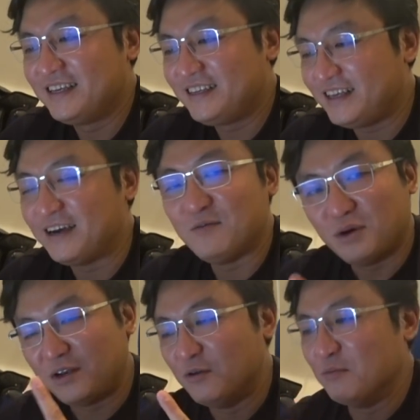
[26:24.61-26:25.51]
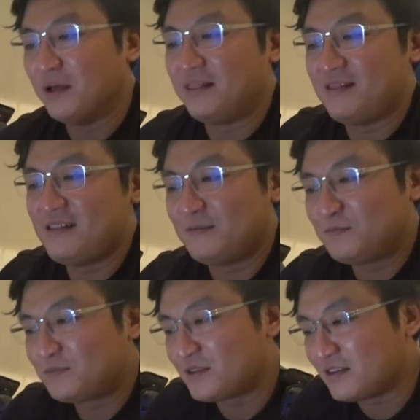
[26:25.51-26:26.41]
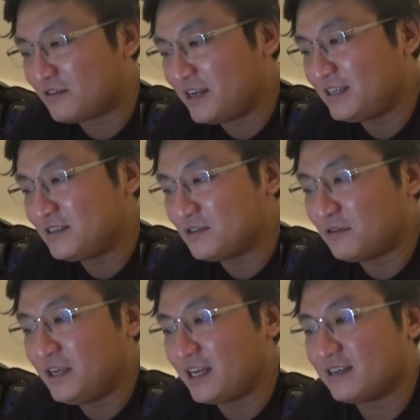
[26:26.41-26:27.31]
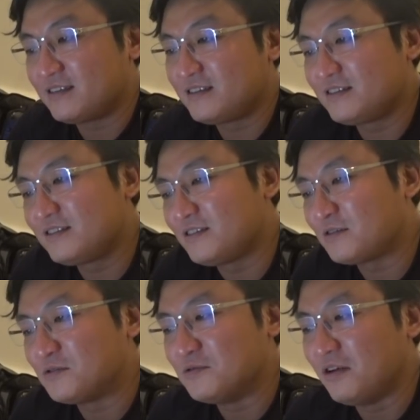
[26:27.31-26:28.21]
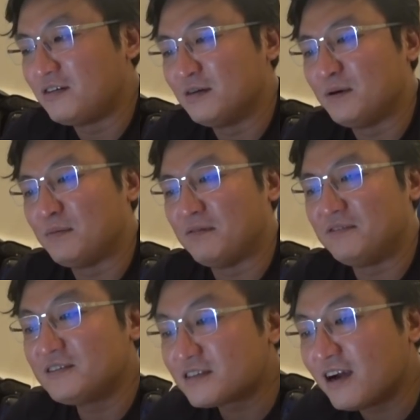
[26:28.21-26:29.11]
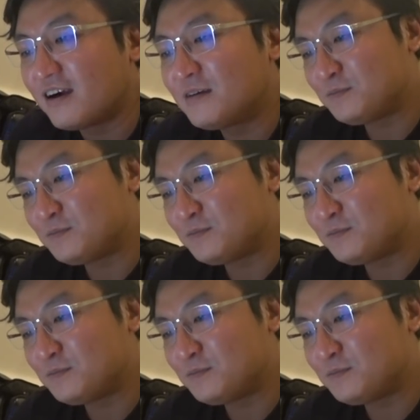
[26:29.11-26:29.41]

Yeah, 1 whole month. Alright, sorry, I talked too long about my first car.